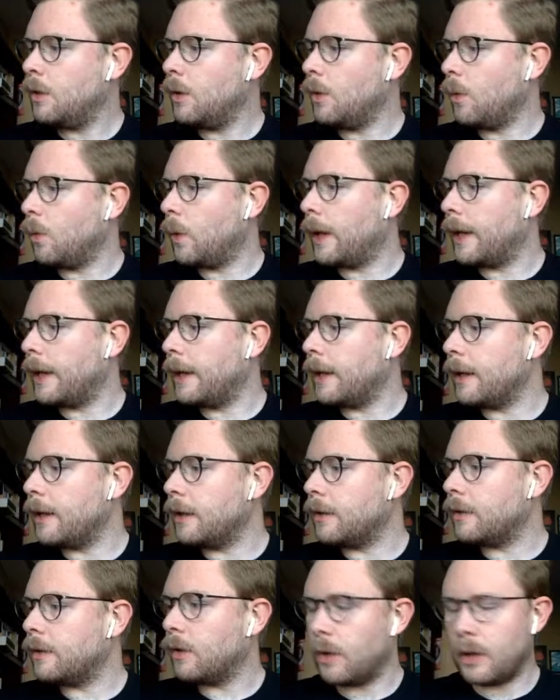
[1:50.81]

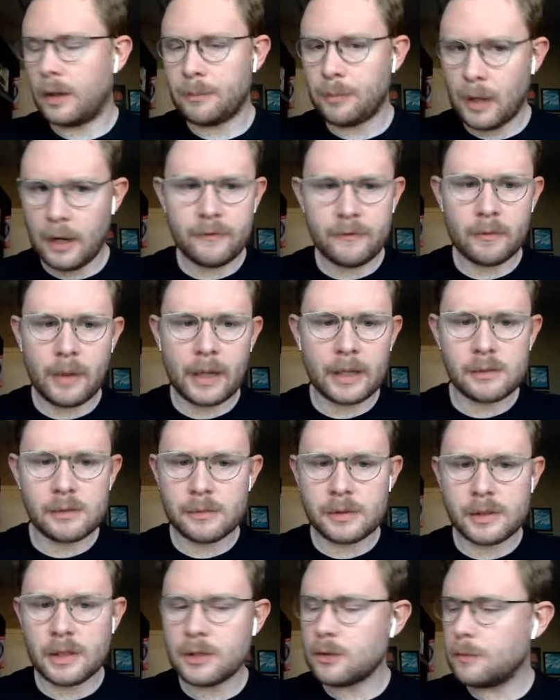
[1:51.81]
where, or a profit
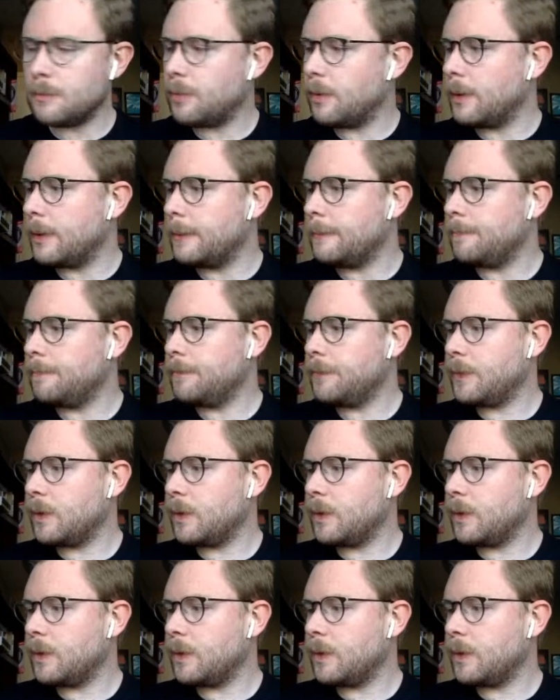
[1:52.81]
maximization point,